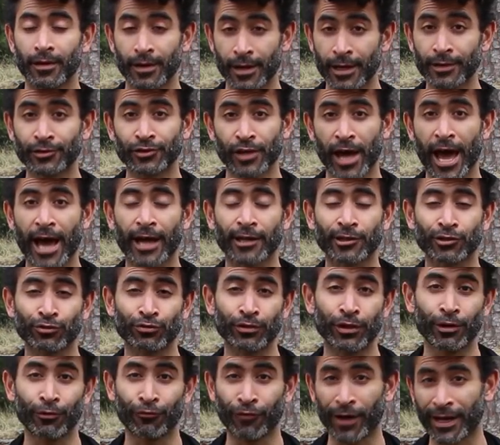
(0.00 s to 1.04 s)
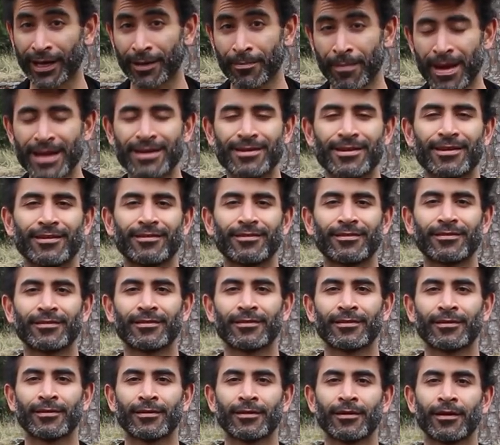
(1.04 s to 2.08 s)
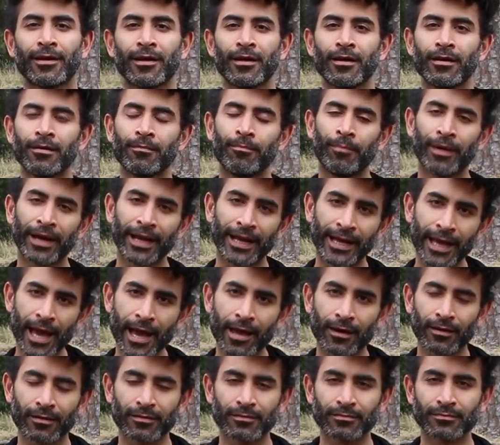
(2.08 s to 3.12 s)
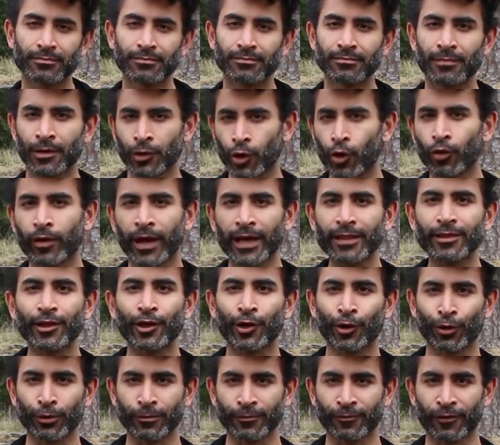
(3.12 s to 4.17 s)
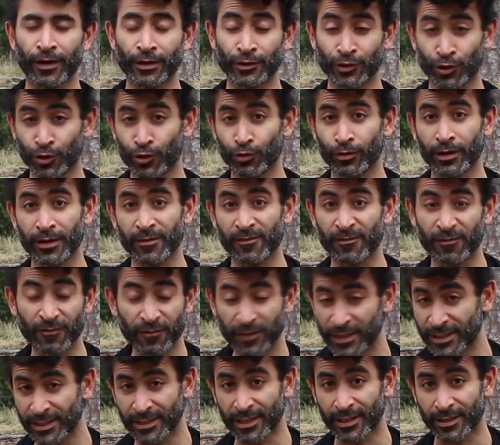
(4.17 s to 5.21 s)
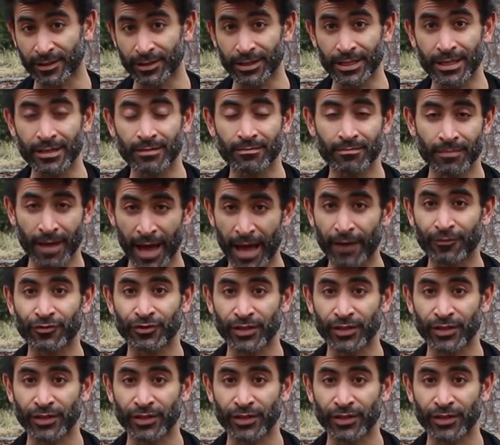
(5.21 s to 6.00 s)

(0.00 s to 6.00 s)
It's actually recommended. But again, go get the girlfriend so you can physically have